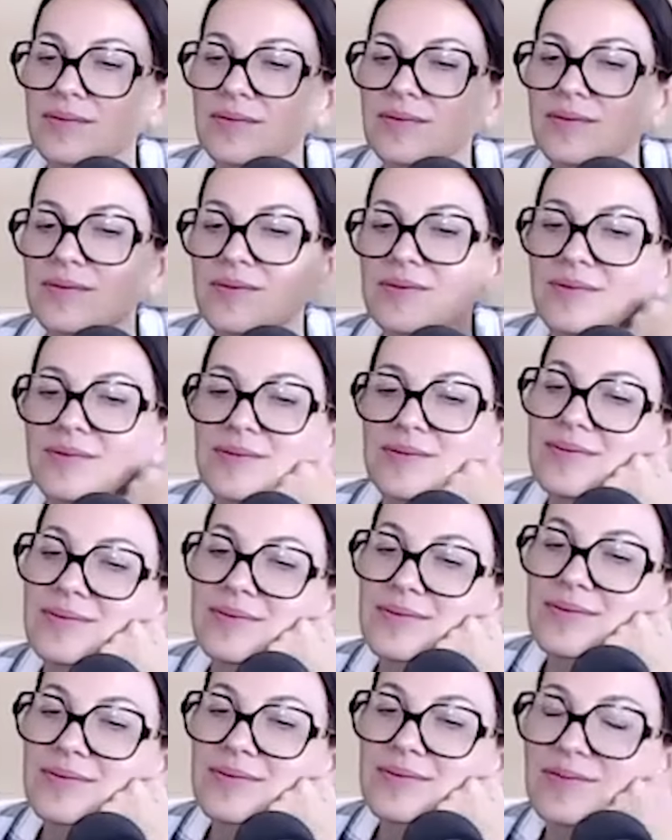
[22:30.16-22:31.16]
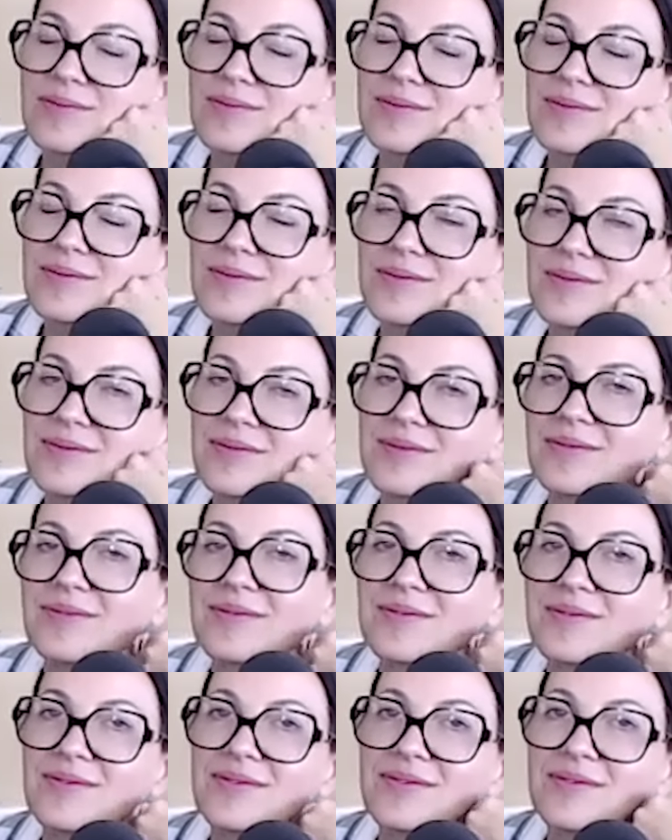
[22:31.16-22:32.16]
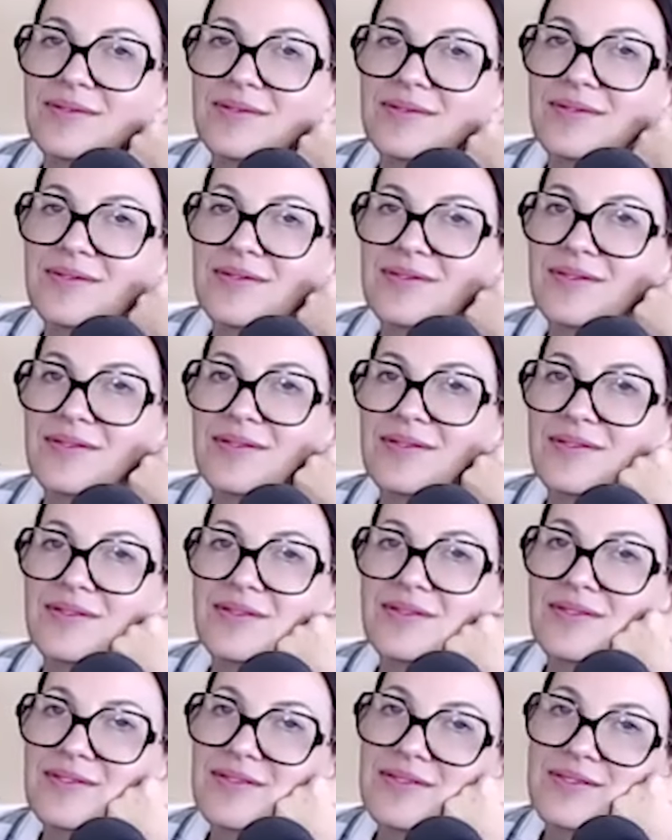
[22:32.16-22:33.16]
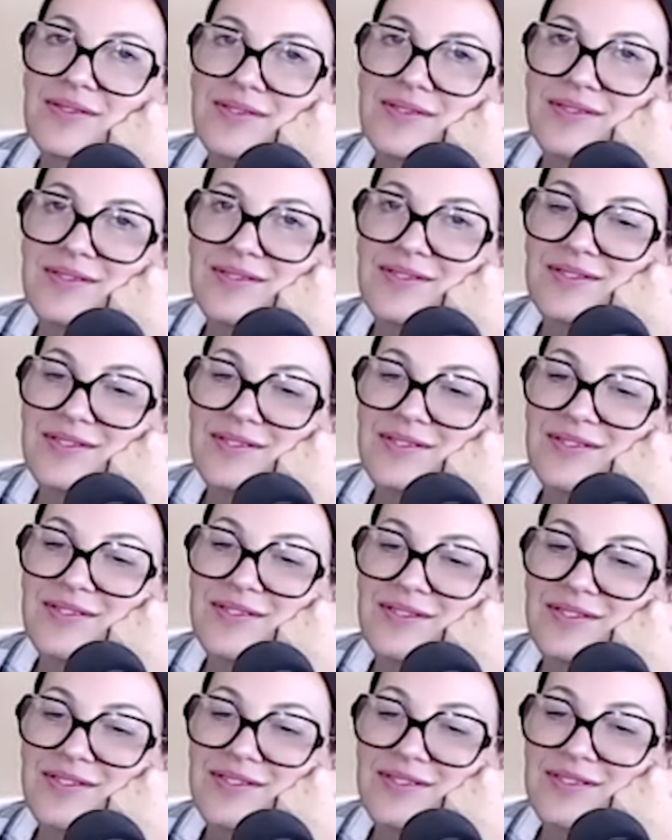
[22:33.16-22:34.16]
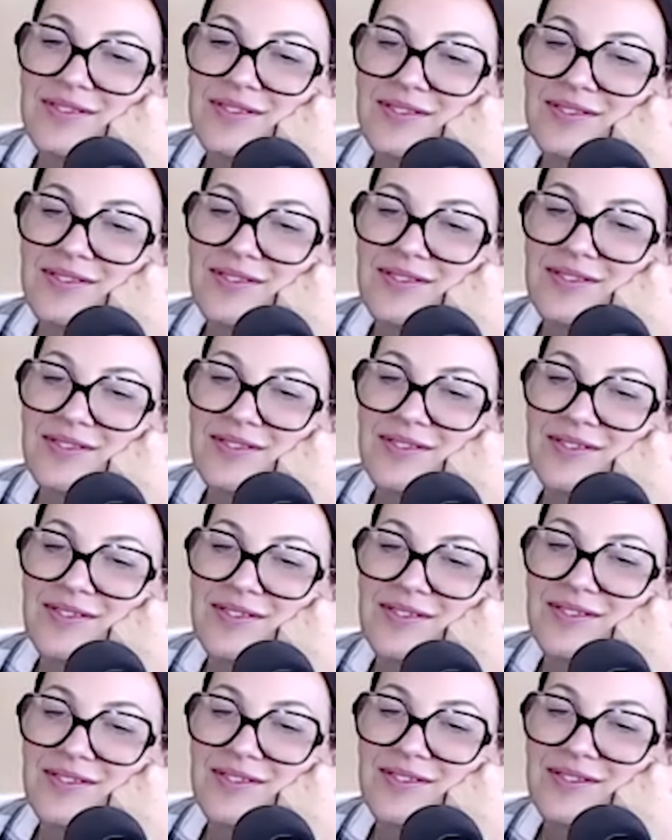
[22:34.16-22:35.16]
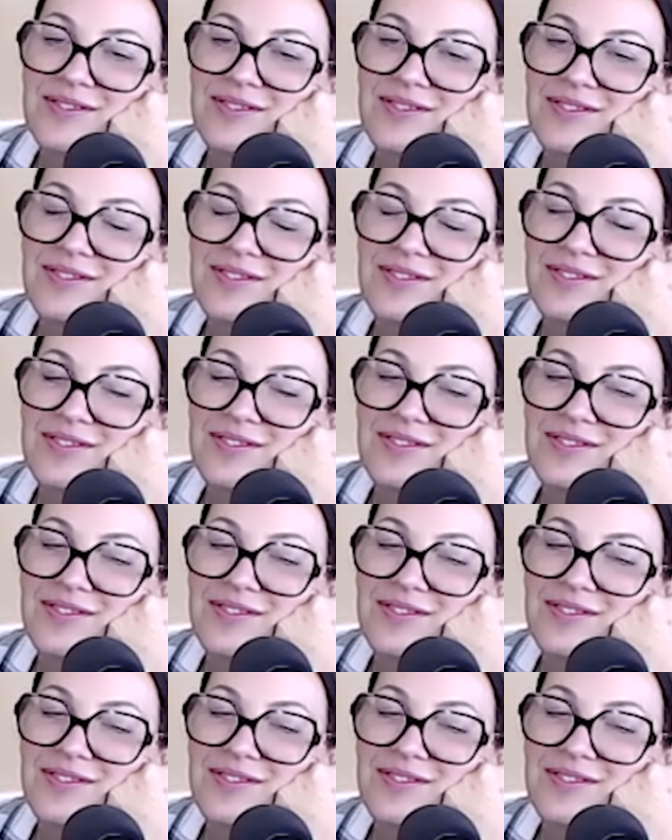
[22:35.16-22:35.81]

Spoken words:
No words are spoken by the person on screen.